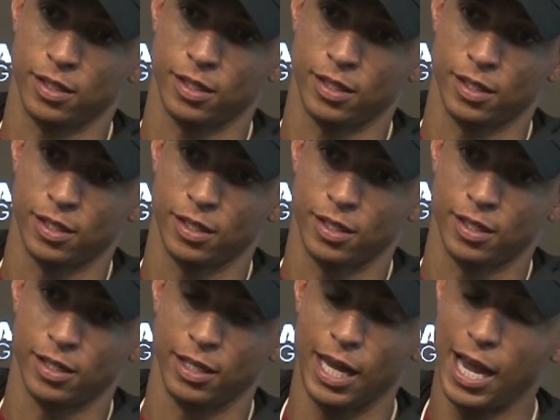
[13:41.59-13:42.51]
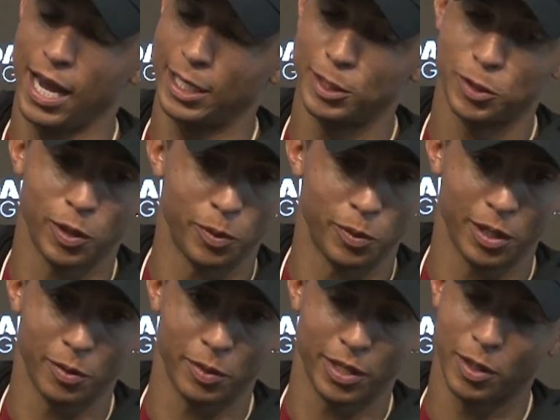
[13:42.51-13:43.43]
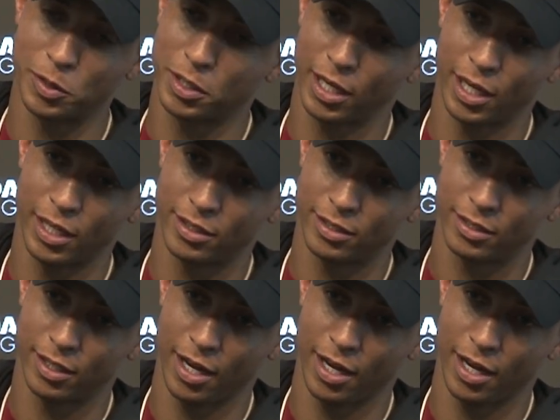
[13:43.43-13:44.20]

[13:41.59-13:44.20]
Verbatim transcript: as well? Yeah, I enjoy working with Coach Clanton.